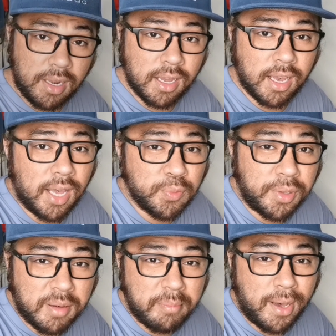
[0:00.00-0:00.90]
mga langga and
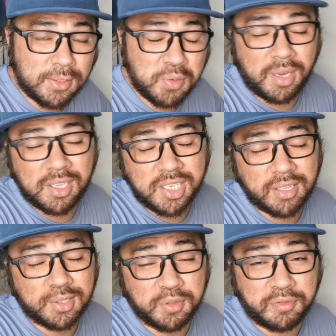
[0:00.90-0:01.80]
welcome back to my
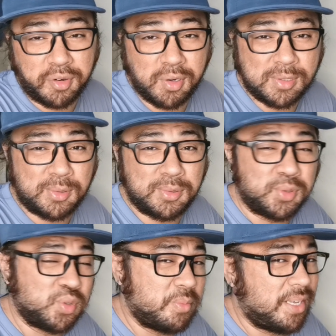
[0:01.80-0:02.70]
channel. So for those who
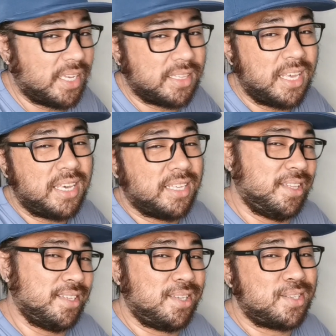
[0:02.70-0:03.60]
don't know me yet,
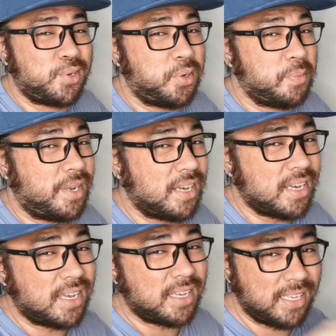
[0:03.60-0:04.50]
this is your
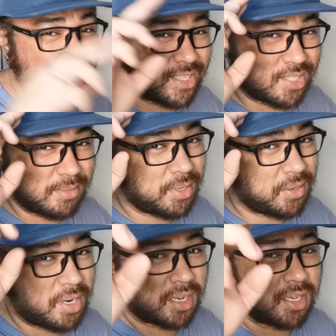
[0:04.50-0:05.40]
palangga, it's me
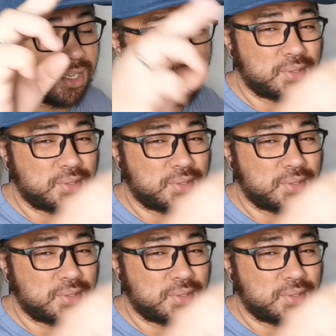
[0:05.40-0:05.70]
Rocky.